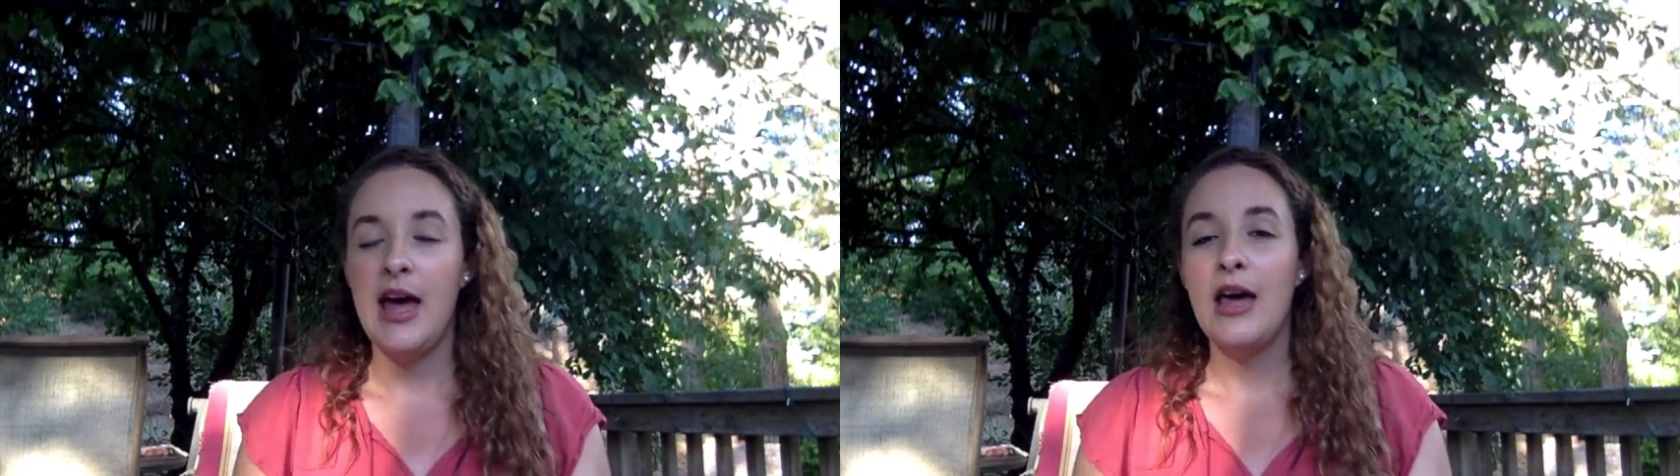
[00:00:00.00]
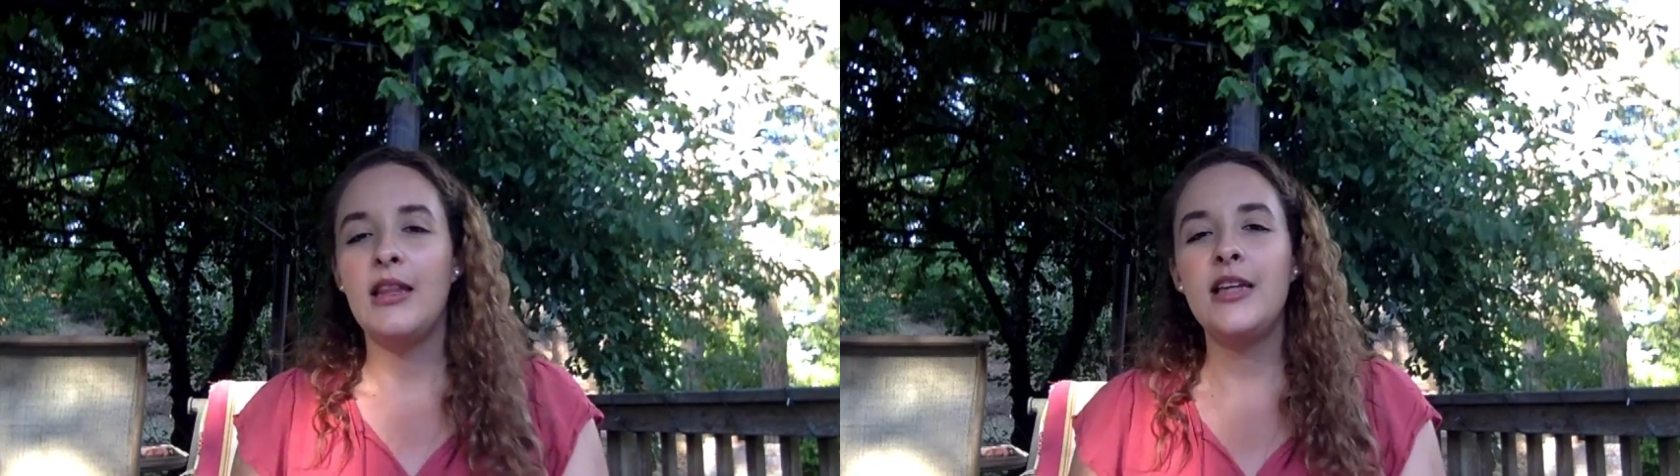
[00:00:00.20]

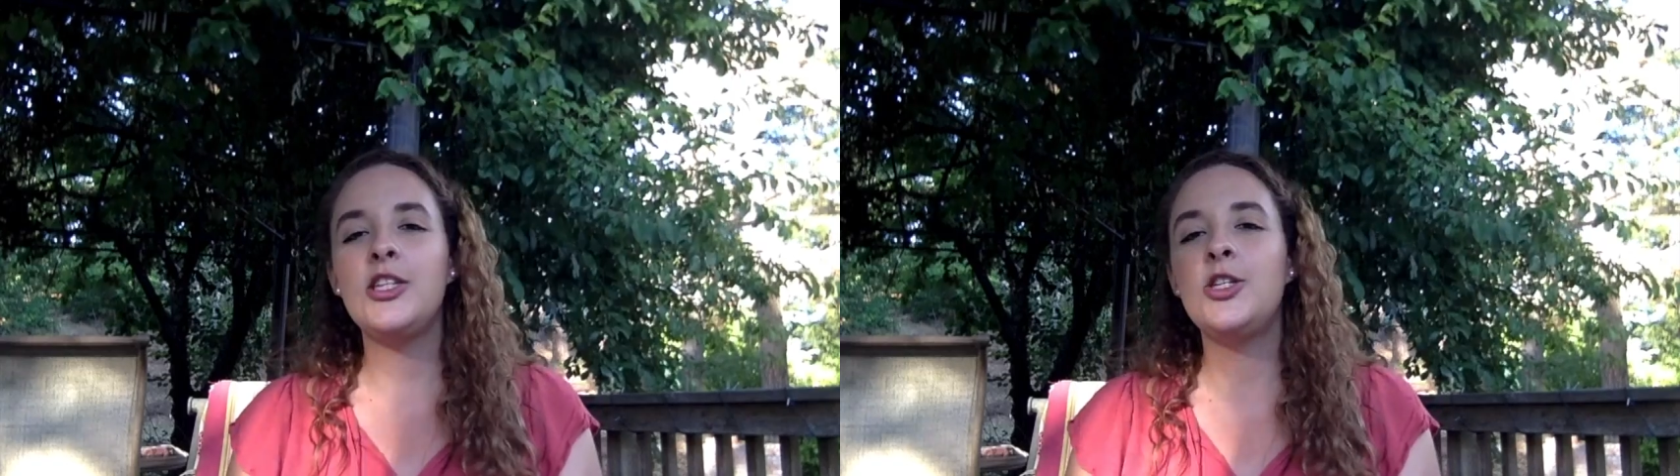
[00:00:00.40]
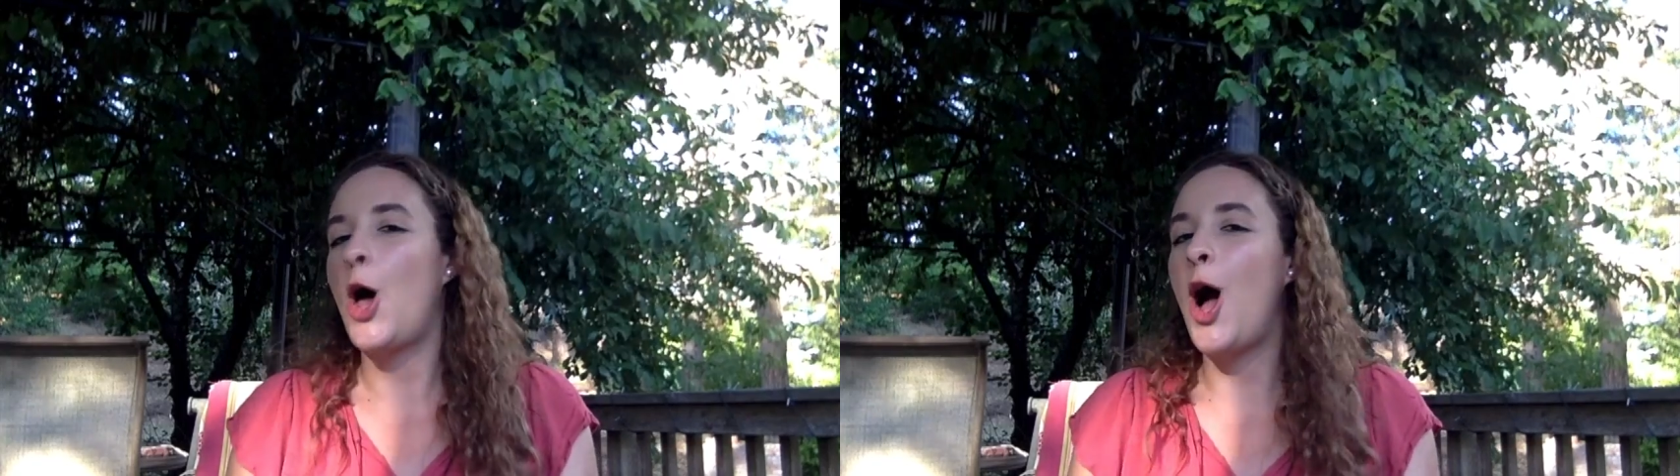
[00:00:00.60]
let's
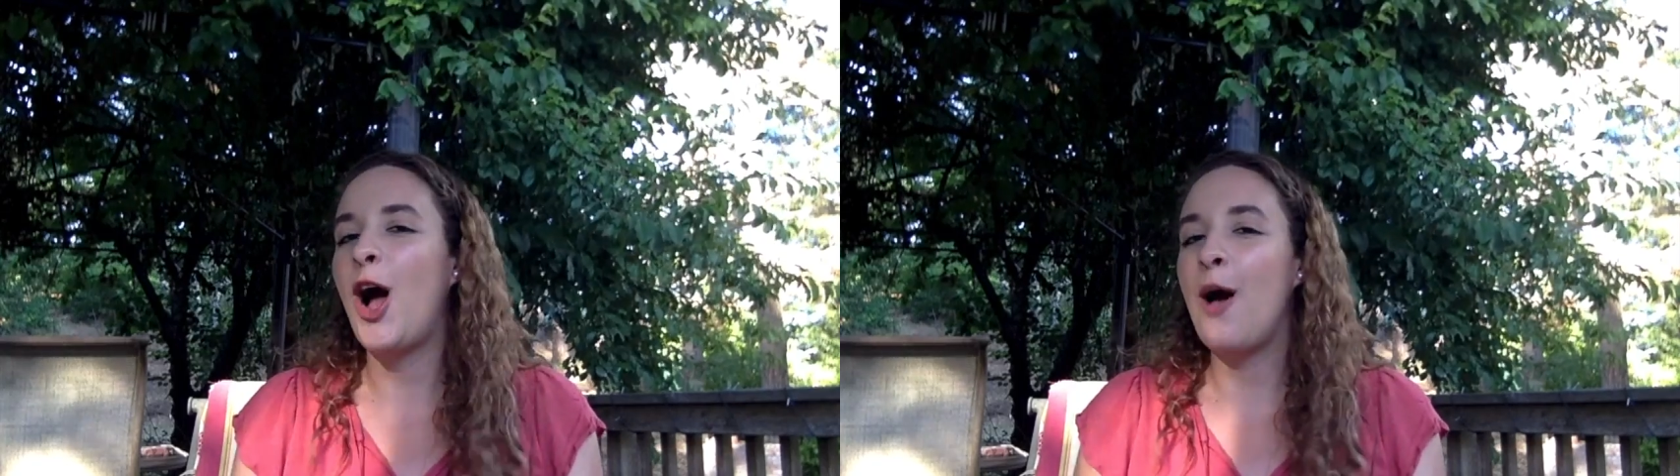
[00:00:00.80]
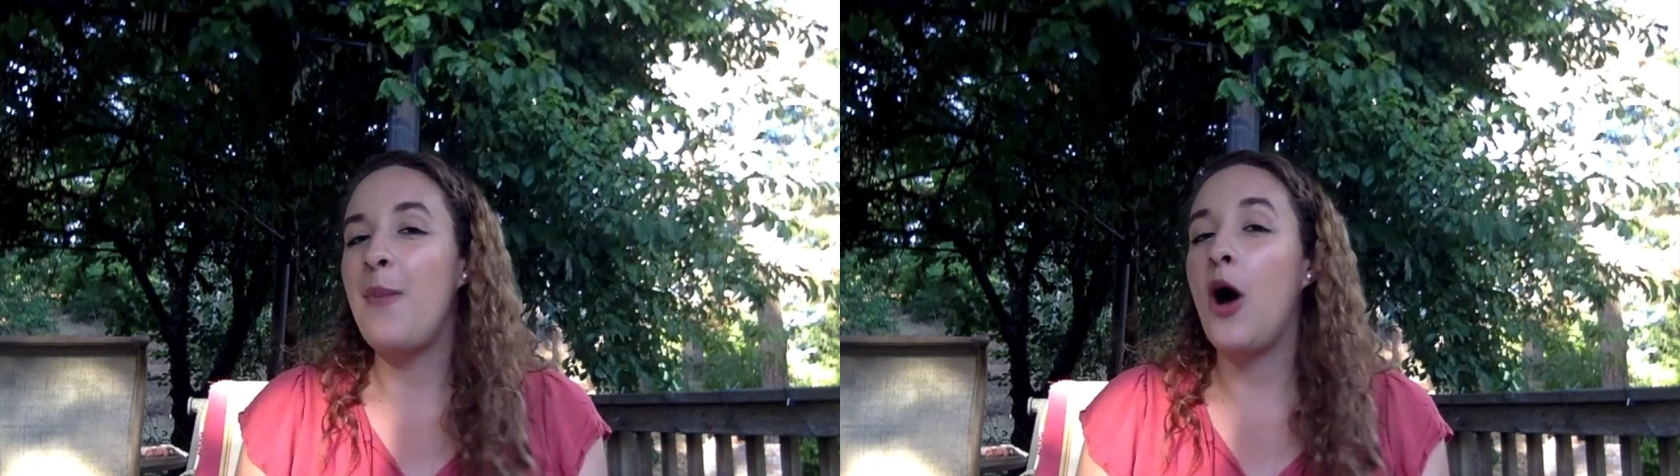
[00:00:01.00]
talk
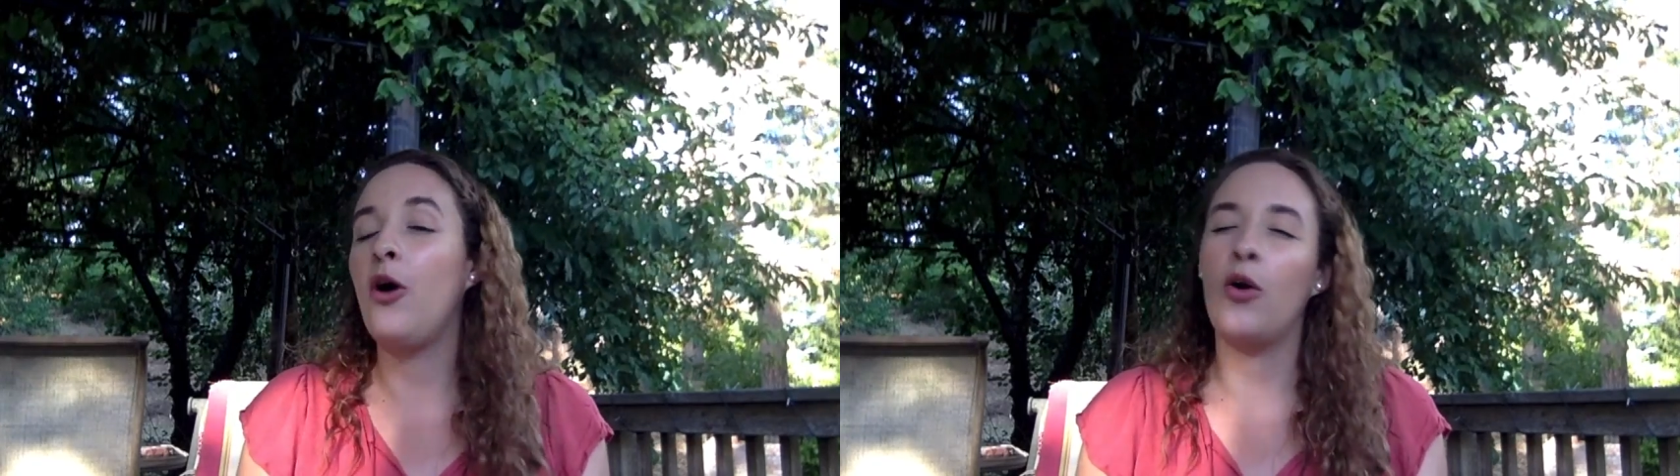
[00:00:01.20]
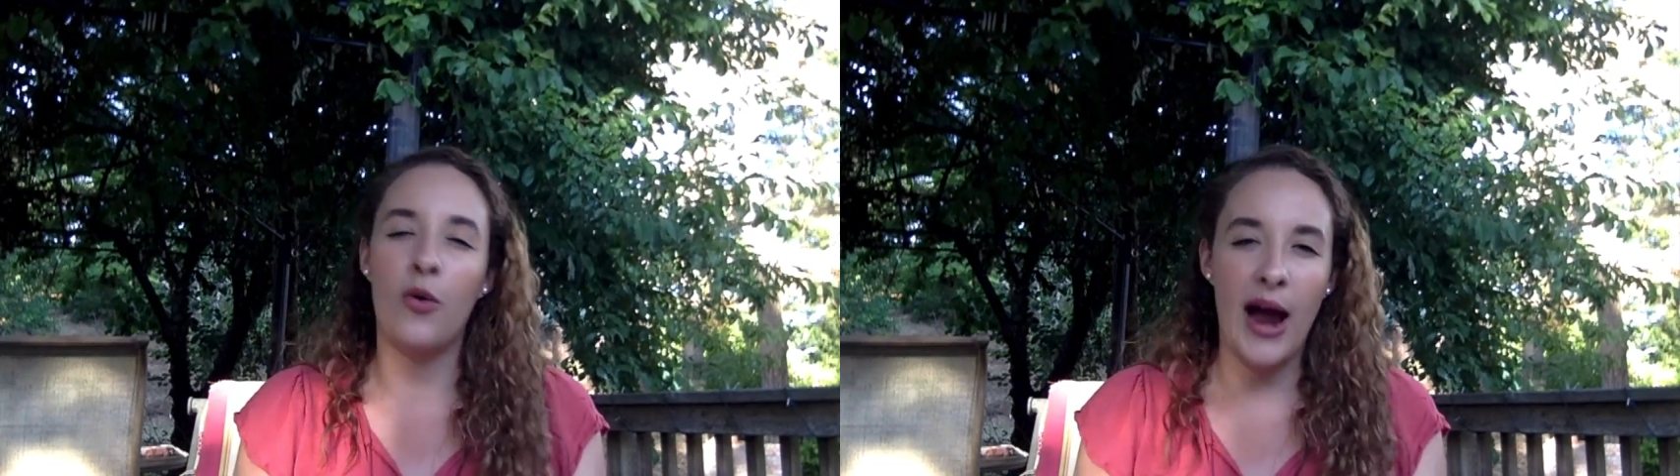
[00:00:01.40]
about
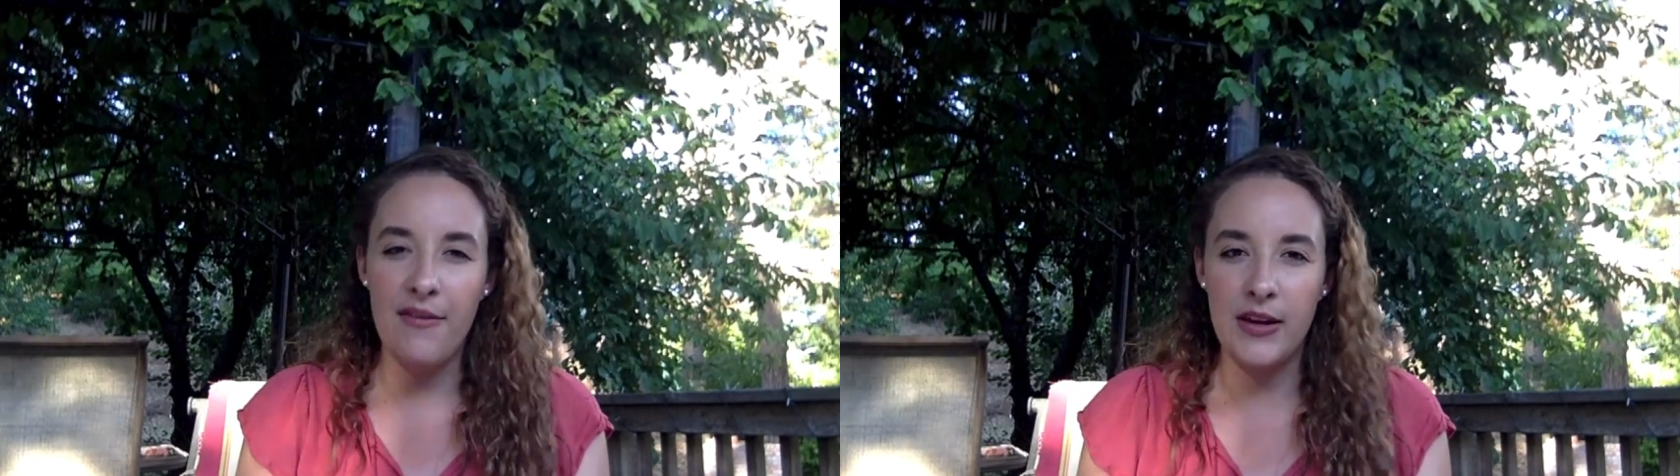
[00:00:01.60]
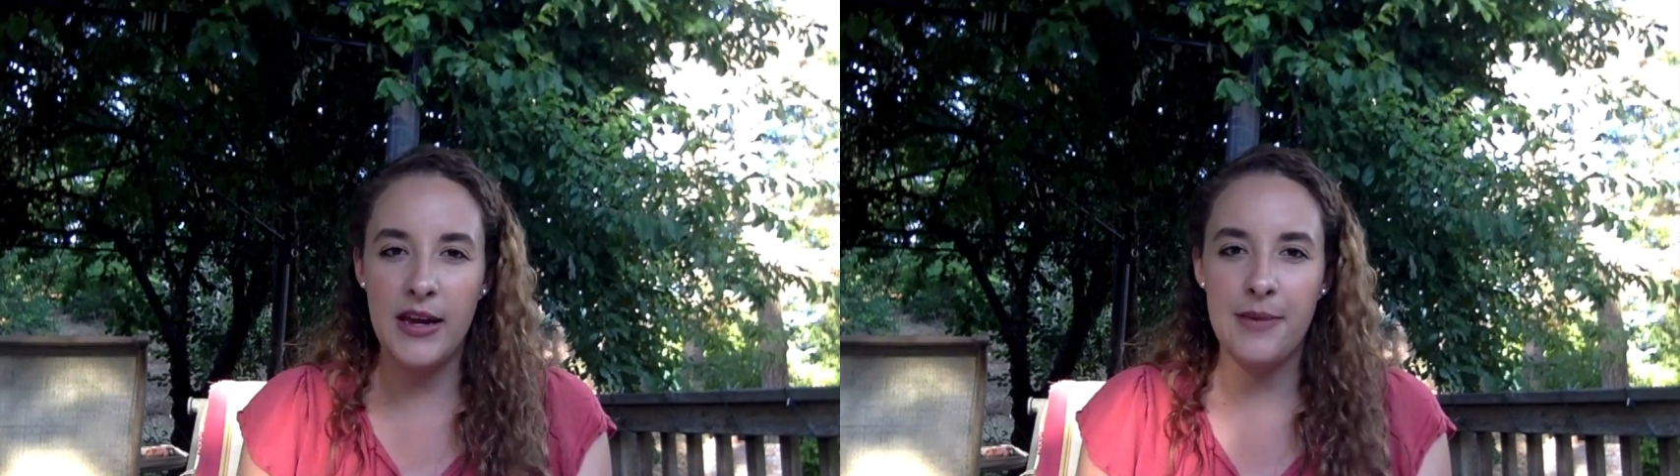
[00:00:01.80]

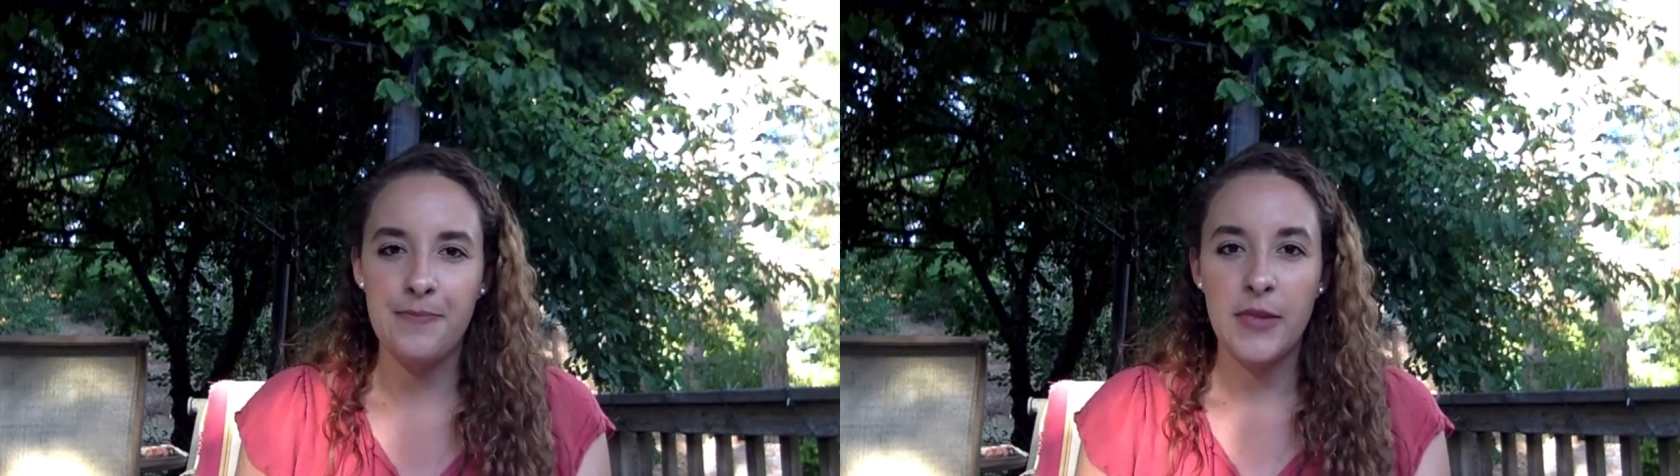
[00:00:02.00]
gravity.